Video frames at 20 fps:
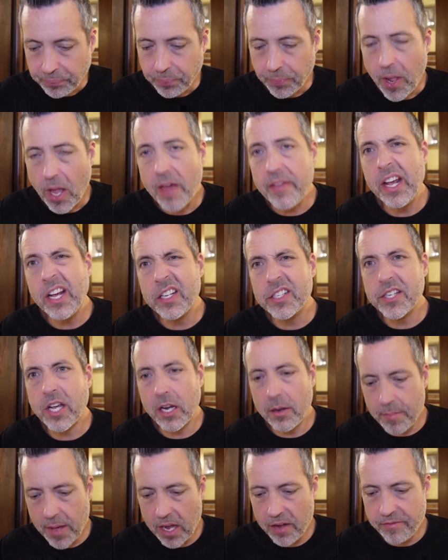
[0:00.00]
I think it's going
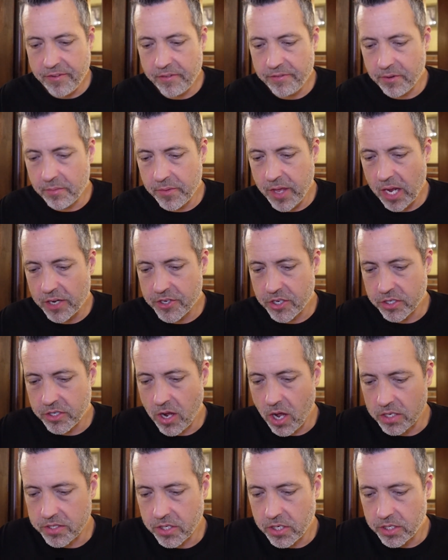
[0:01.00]
to benefit from the extra
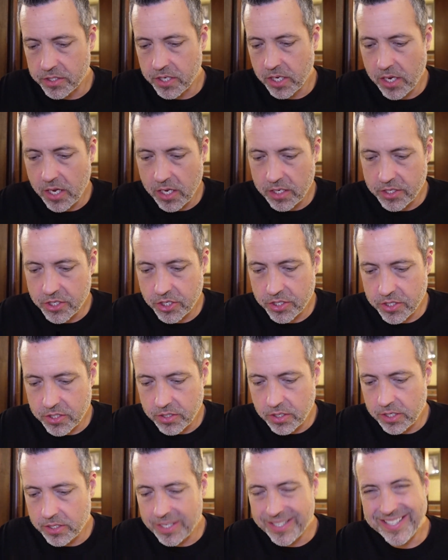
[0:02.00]
sauce because it just
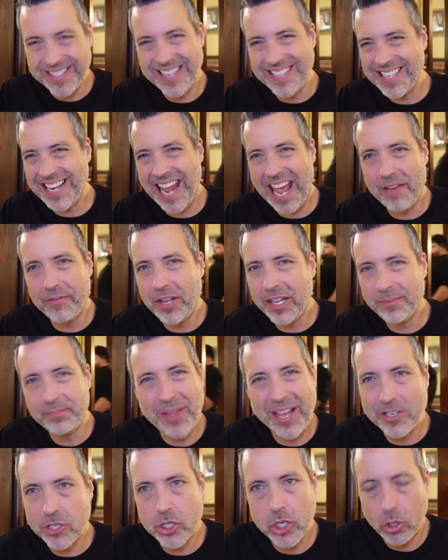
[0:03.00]
doesn't have
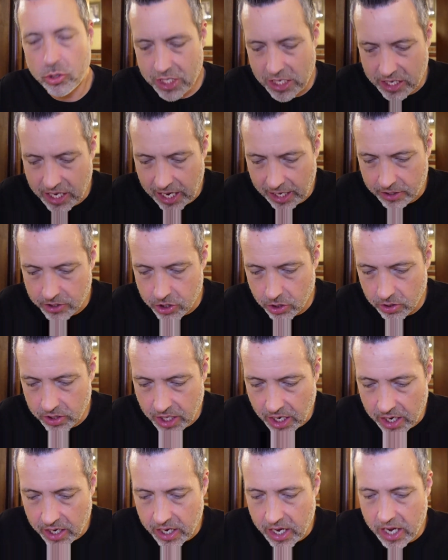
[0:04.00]
that salty kick to it
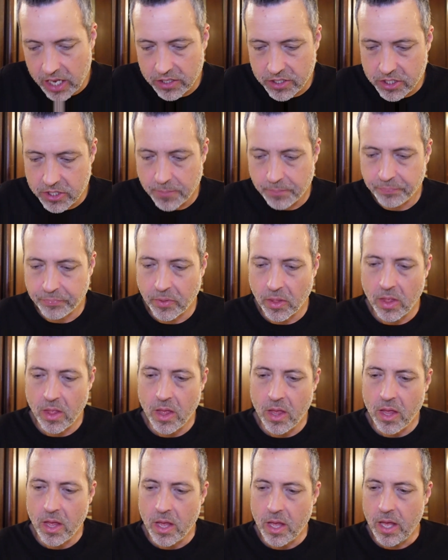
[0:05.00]
that it needs.
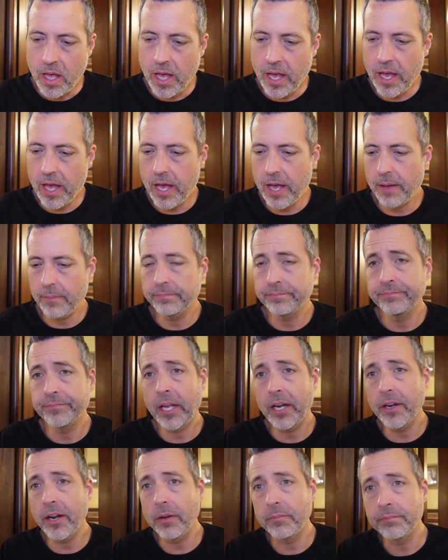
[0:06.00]
I
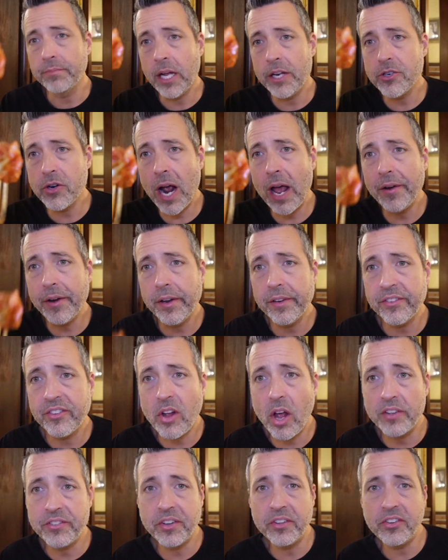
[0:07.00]
don't know. I drowned in the
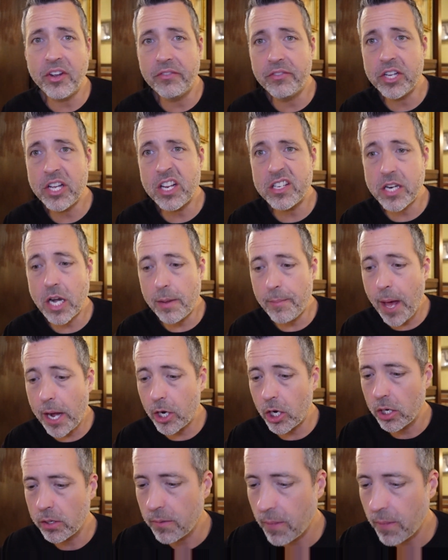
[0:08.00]
sauce. Let's see if it gets any better.